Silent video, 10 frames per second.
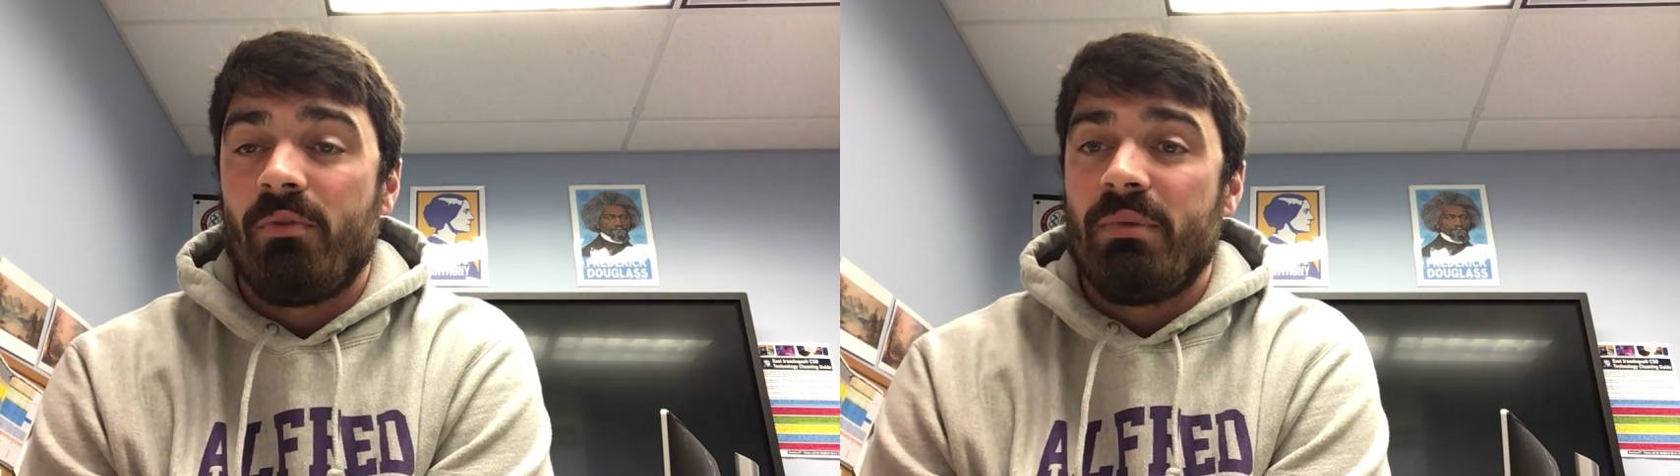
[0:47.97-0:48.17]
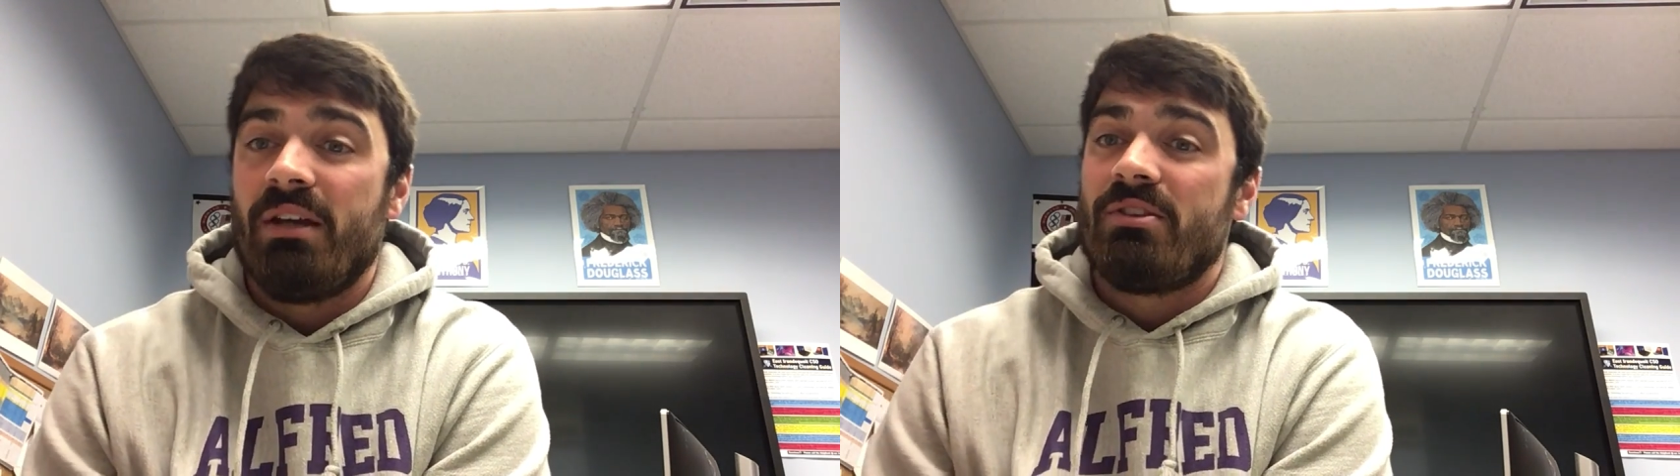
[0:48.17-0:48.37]

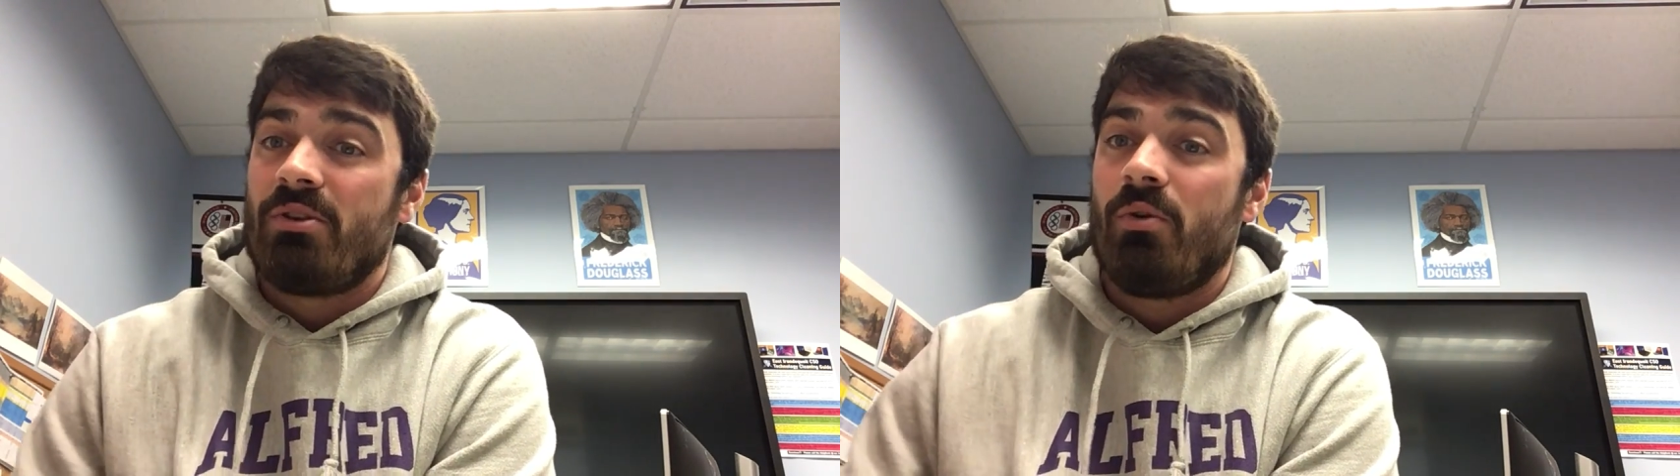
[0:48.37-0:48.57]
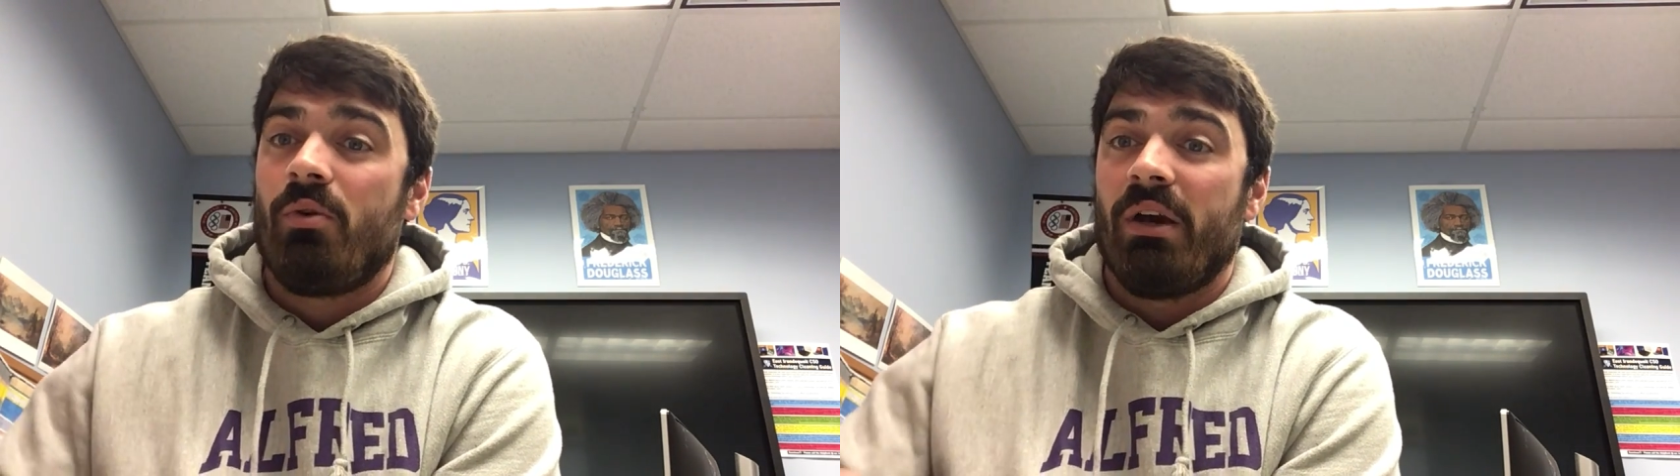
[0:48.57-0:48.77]
for being
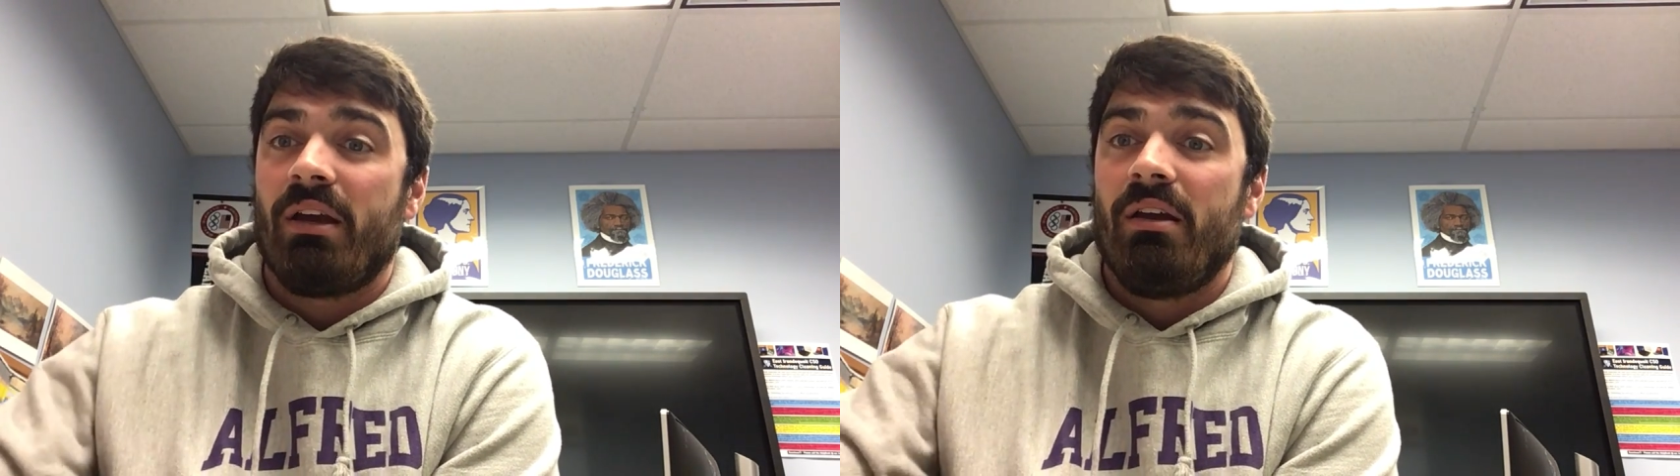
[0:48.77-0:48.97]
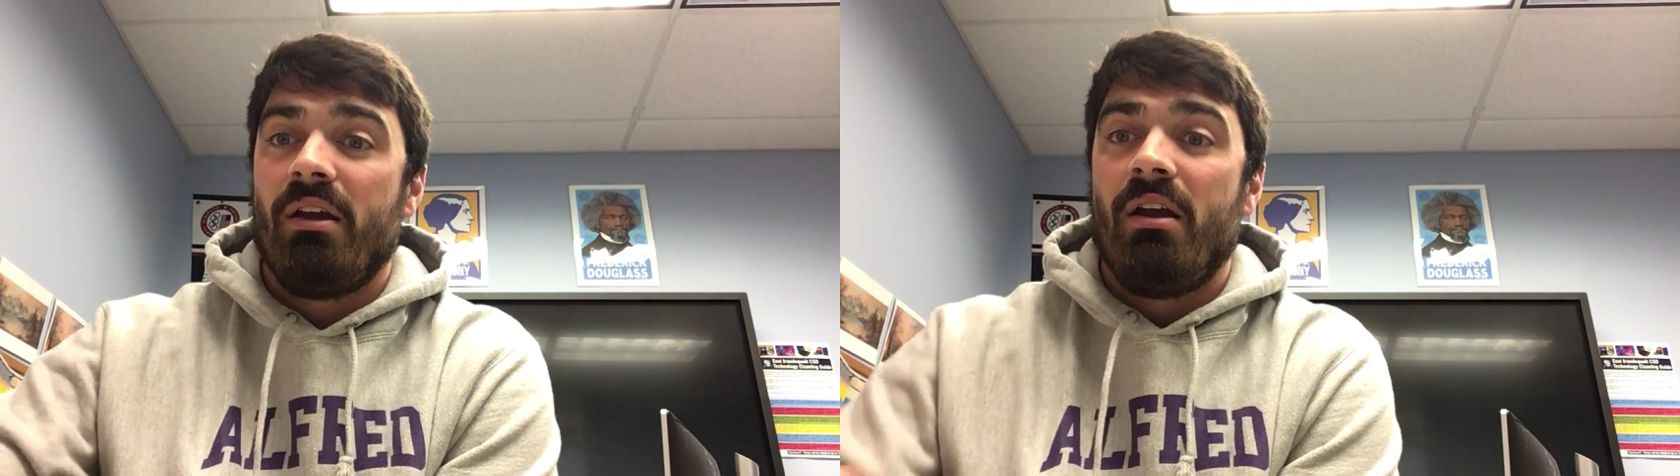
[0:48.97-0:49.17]
so
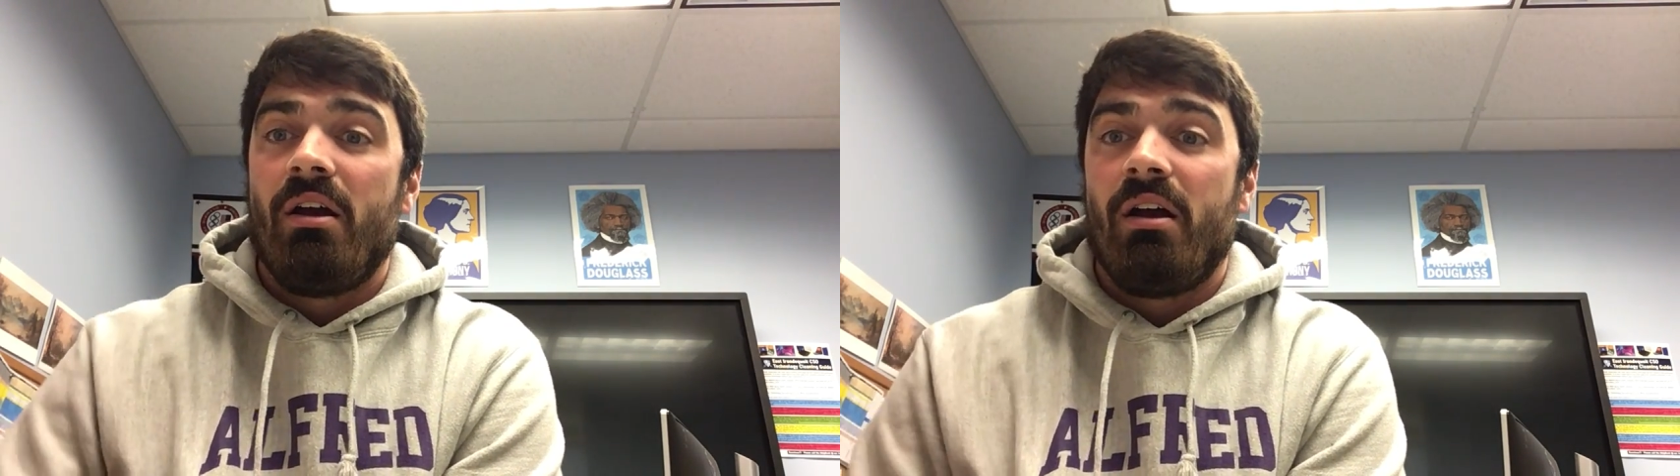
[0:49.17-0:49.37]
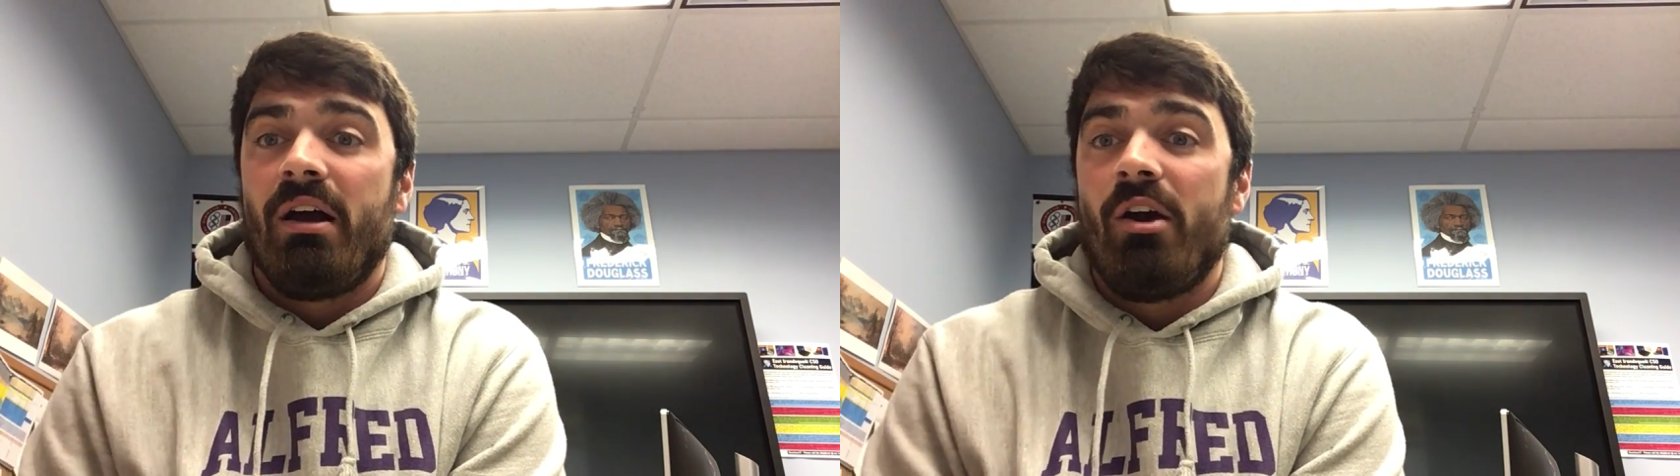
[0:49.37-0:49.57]
quick.
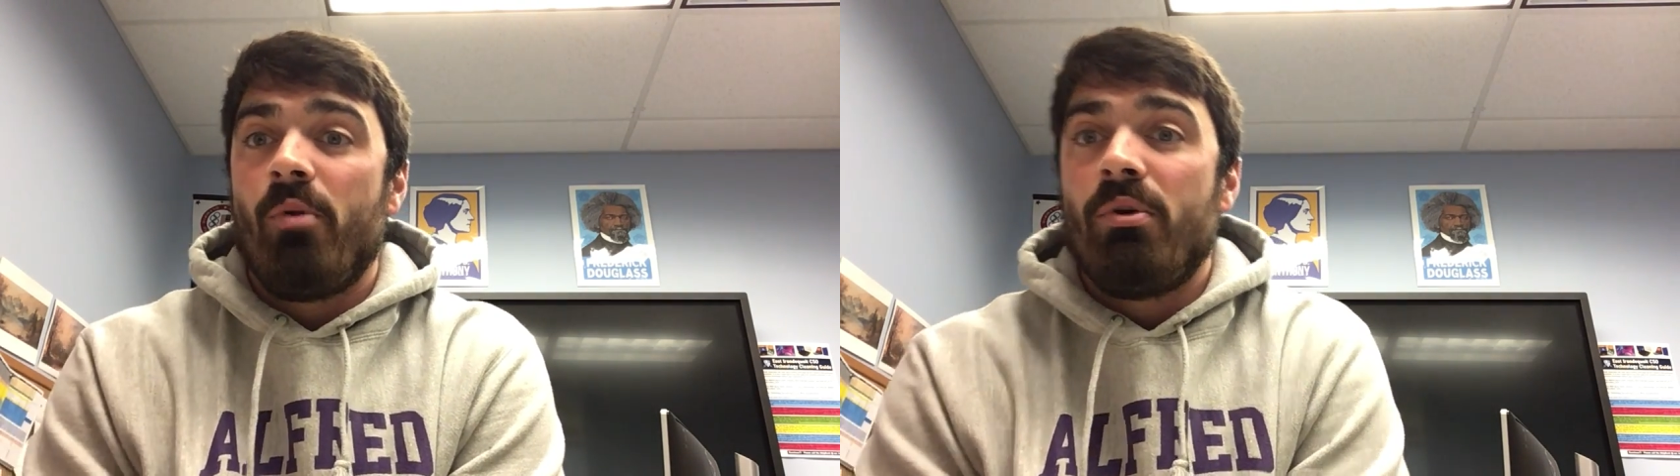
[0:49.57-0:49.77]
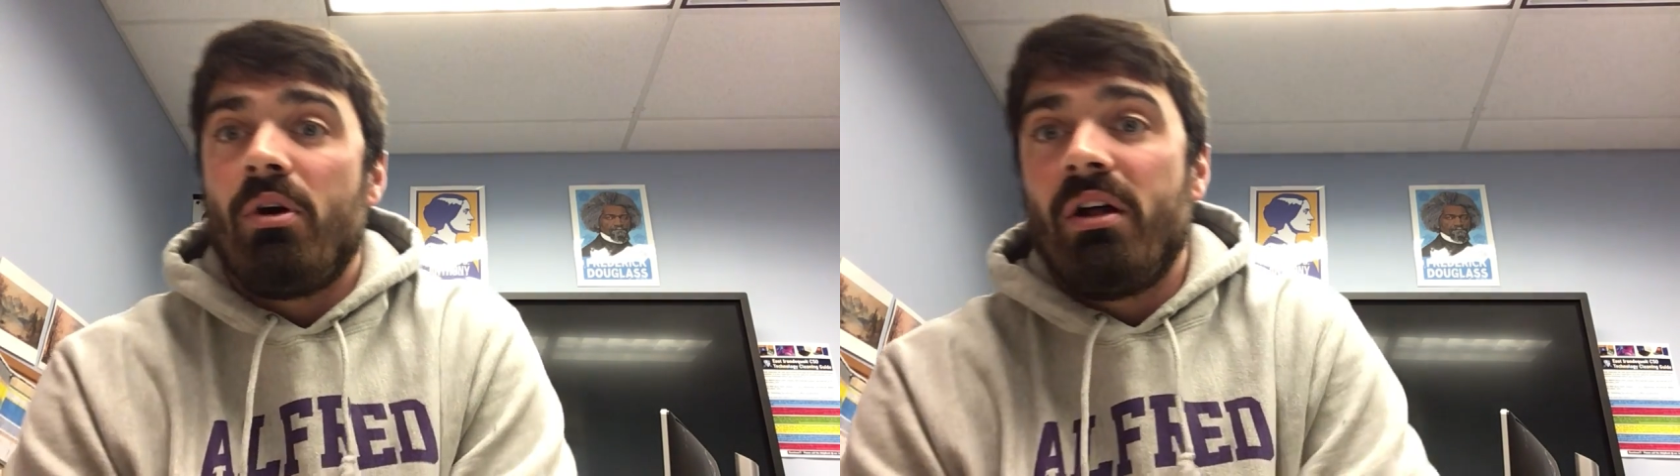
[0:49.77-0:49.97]
I
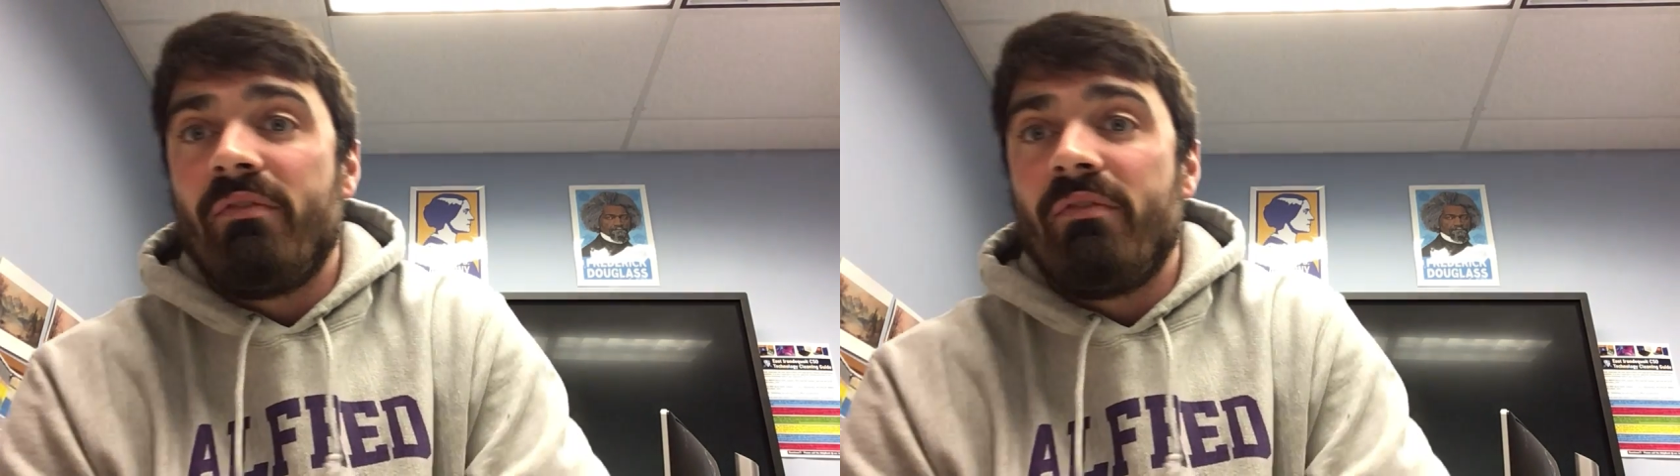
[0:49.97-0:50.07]
hope you